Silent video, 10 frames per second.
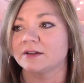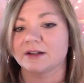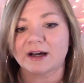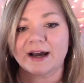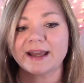
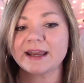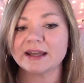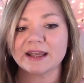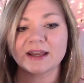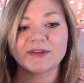Kite
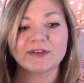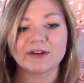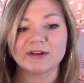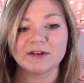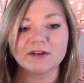is
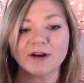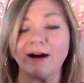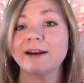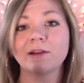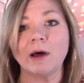
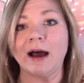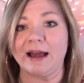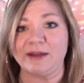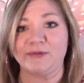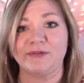not
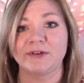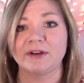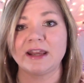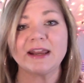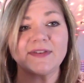alive.
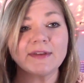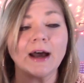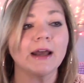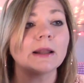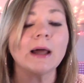He is
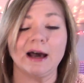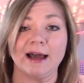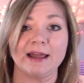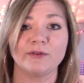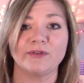not
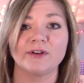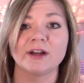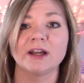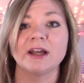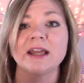alive.
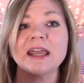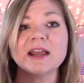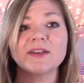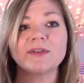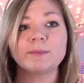
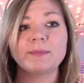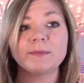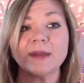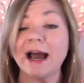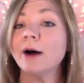He is,
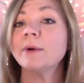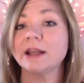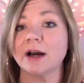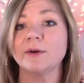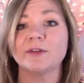now we
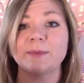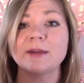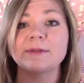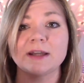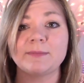know, is
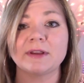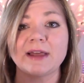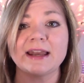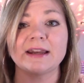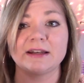being
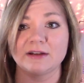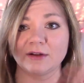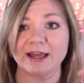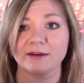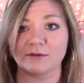manipulated,
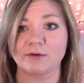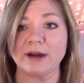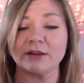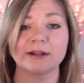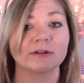like,
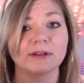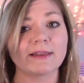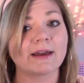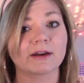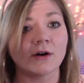quite literally,
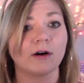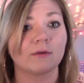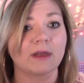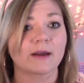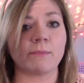like
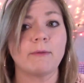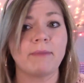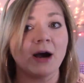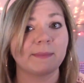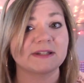
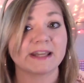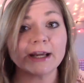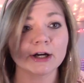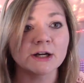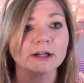
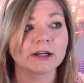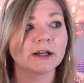puppeteered